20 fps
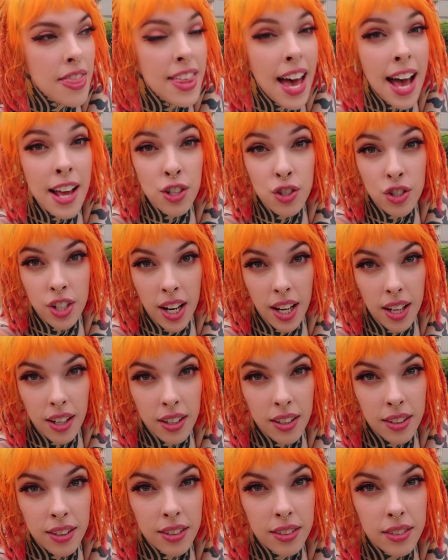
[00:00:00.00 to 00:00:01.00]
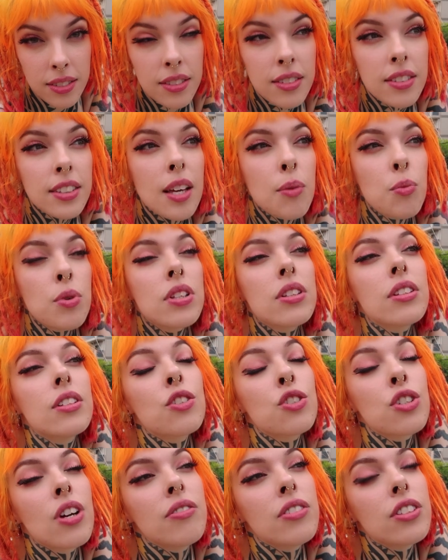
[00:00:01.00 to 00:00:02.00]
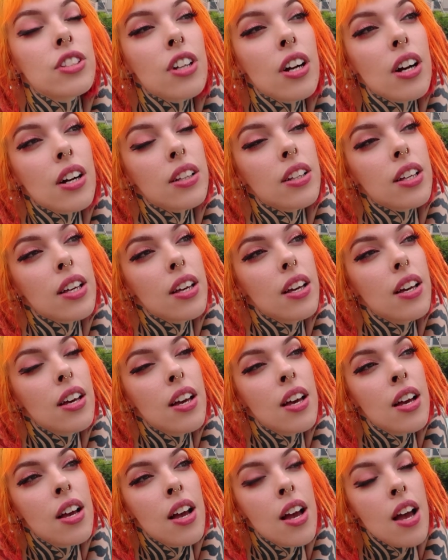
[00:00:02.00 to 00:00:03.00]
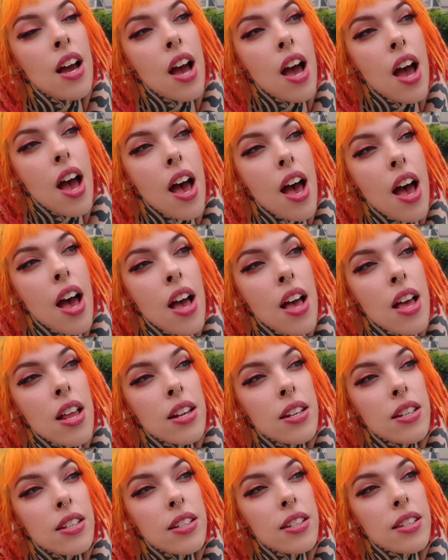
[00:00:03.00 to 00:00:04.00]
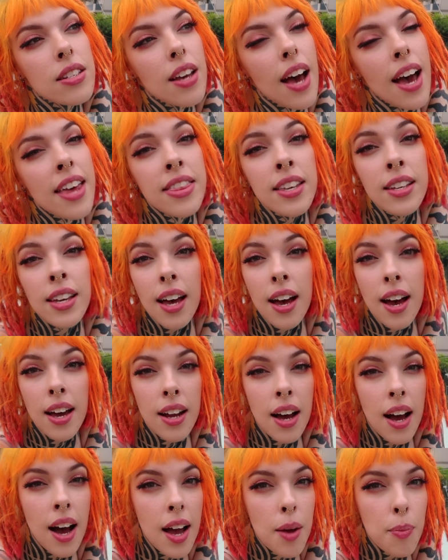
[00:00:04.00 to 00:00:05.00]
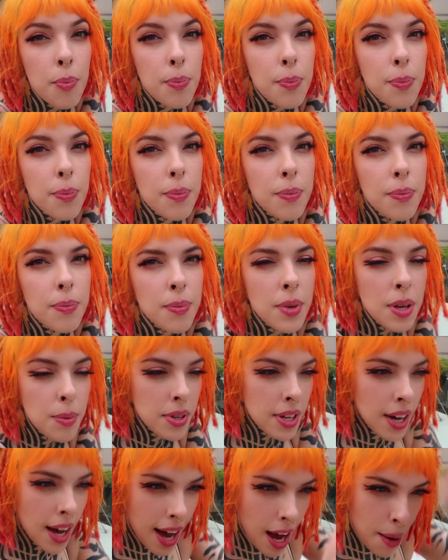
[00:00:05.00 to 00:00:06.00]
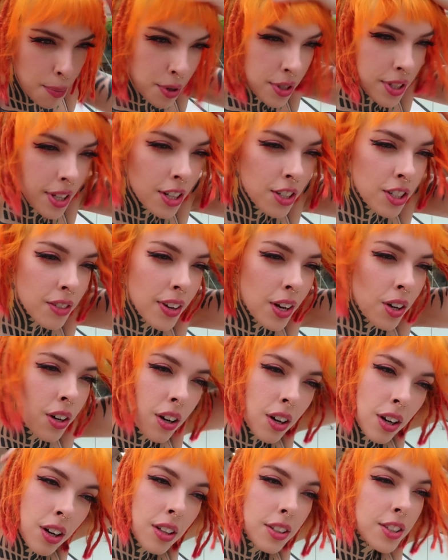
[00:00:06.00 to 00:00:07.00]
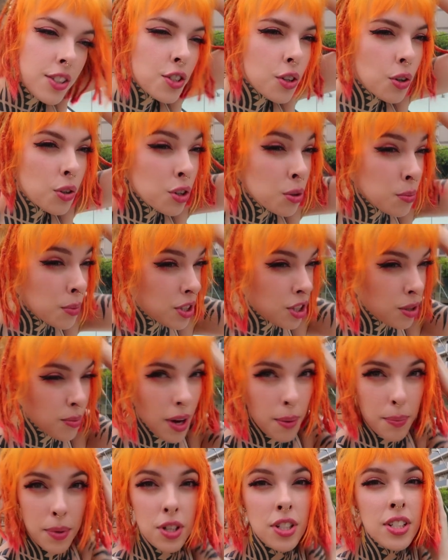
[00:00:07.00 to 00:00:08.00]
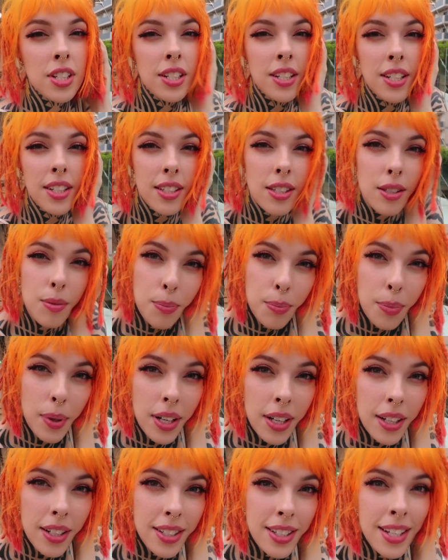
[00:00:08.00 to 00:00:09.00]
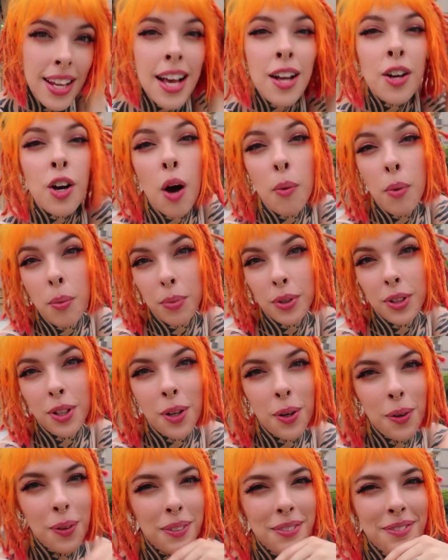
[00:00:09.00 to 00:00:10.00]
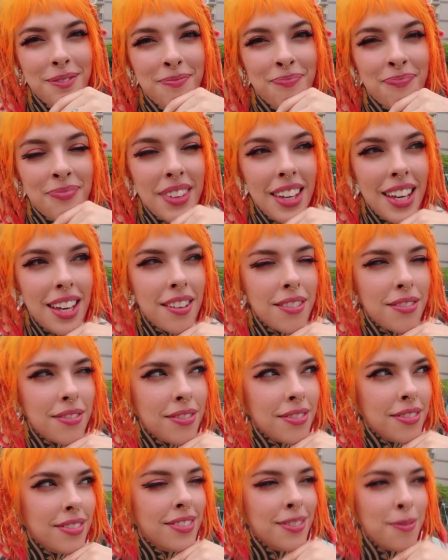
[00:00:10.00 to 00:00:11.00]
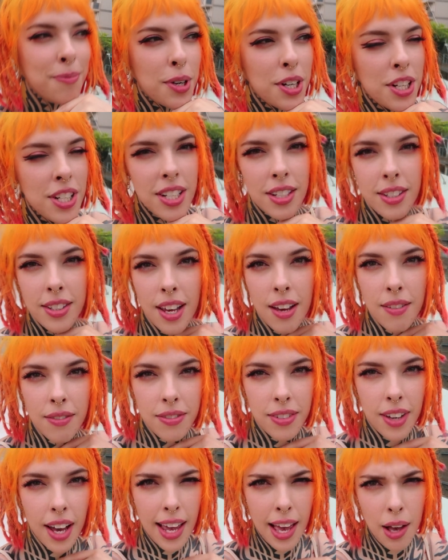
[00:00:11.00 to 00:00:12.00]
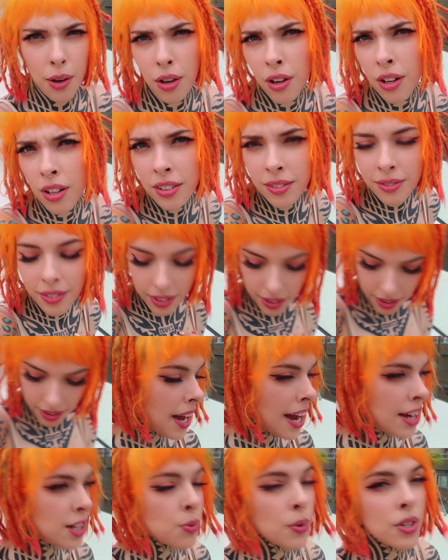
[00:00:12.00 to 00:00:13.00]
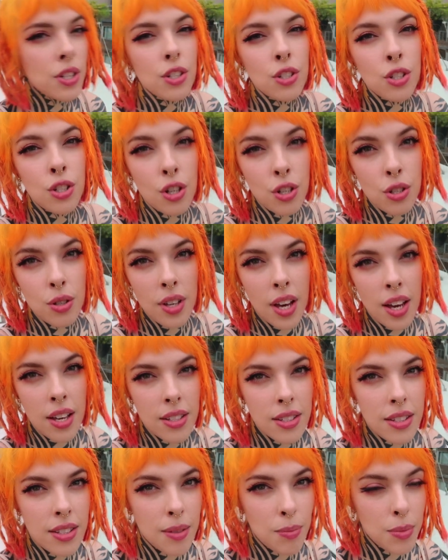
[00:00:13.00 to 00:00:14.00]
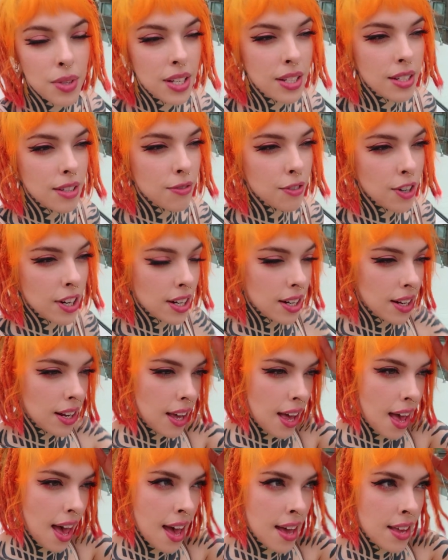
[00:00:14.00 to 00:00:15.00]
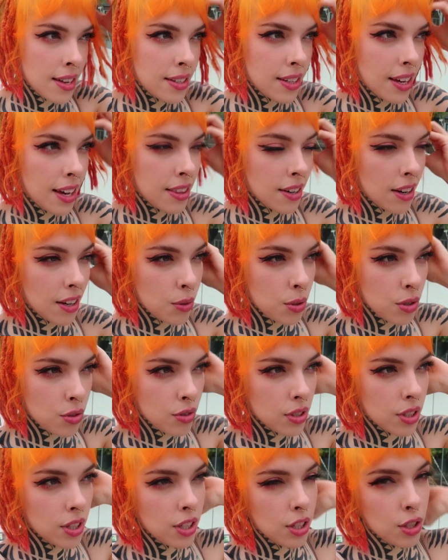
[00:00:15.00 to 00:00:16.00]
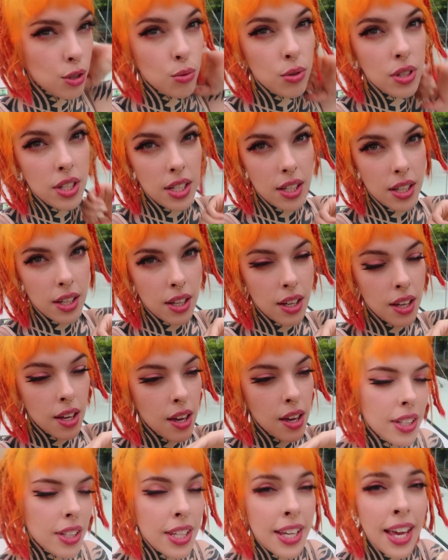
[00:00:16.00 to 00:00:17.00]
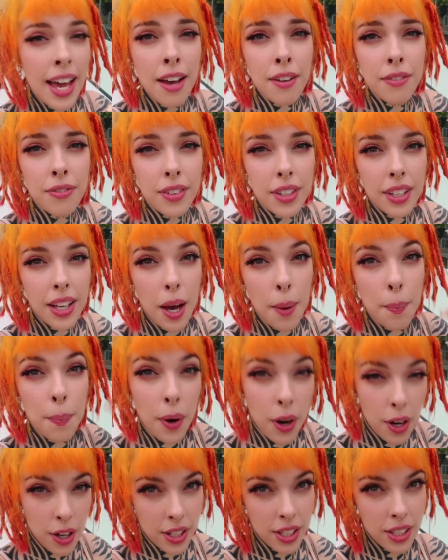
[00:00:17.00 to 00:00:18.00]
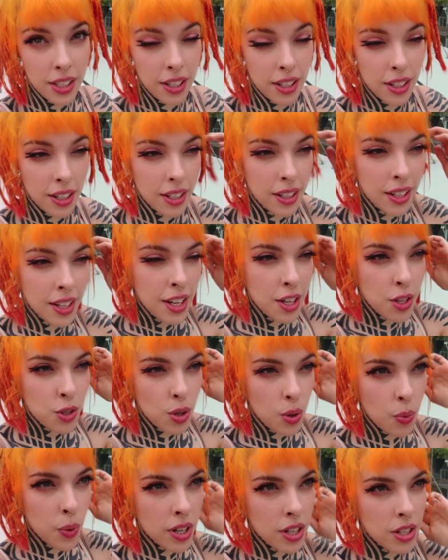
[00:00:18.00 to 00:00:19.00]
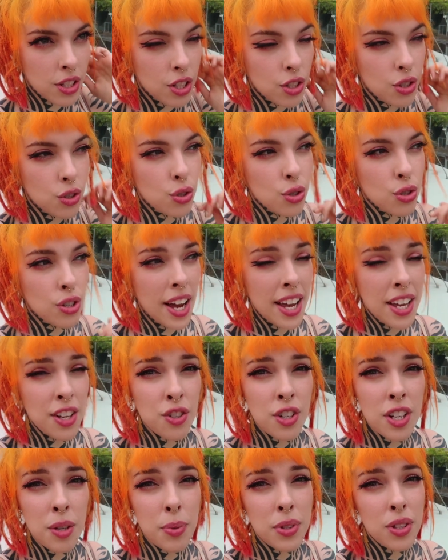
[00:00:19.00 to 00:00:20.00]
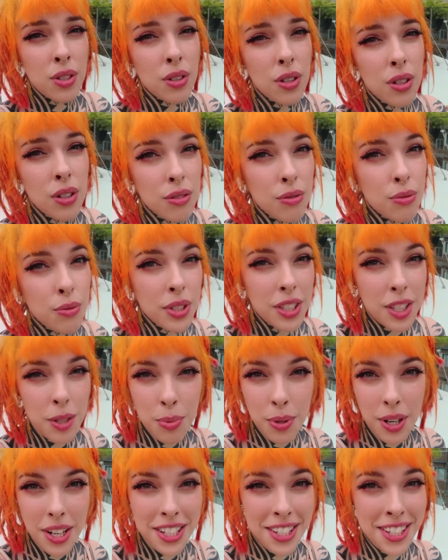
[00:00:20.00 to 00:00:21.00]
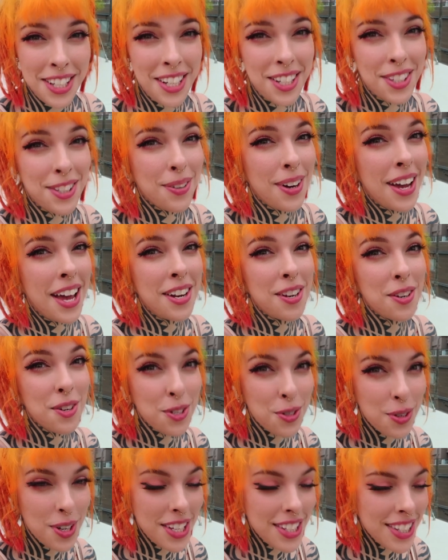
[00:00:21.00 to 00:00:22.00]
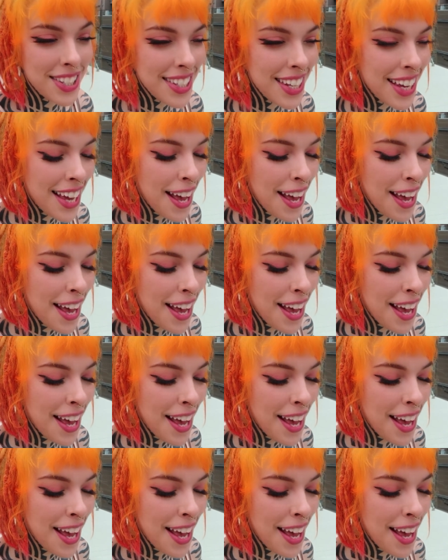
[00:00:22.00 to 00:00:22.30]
That drink came with a little truffle chocolate, and I think it had maybe a high percentage of alcohol. Don't know much about martinis, but comment below if martinis have high alcohol. I just wanted to show you guys something different, and I thought it was really unique that they have a bar here. So I wanted to try a drink, but they're all really pricey, so I had no choice.